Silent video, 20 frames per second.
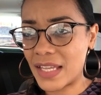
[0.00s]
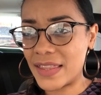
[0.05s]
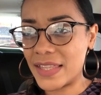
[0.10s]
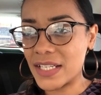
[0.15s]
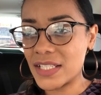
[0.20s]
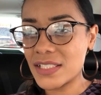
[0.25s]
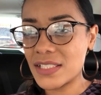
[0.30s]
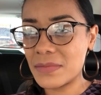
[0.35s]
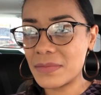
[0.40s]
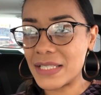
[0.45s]

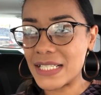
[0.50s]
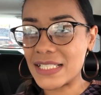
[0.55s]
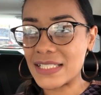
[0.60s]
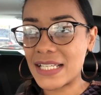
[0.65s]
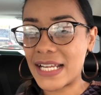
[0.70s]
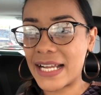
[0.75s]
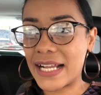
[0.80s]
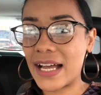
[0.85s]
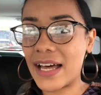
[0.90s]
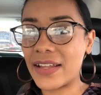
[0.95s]
there's some things
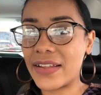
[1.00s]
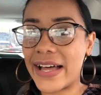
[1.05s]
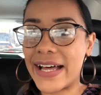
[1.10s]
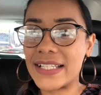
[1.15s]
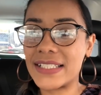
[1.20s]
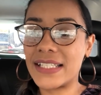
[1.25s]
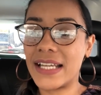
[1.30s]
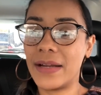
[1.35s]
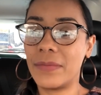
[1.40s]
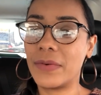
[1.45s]
that I got
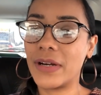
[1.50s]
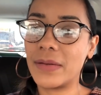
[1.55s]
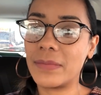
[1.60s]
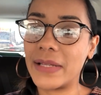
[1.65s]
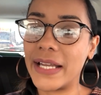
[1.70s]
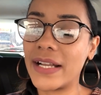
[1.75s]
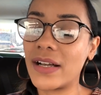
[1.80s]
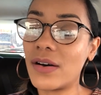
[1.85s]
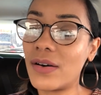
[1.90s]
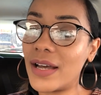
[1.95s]
last time where I'm
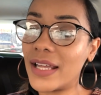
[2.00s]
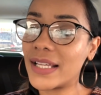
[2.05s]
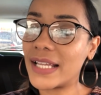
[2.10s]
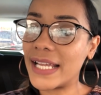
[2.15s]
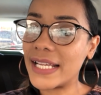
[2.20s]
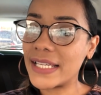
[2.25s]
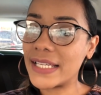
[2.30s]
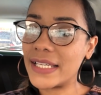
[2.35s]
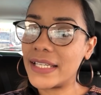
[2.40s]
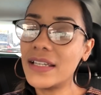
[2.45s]
like, oh, I
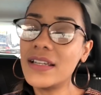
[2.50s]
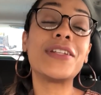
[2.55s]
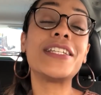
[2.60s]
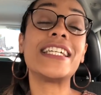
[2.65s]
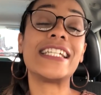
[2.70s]
like it.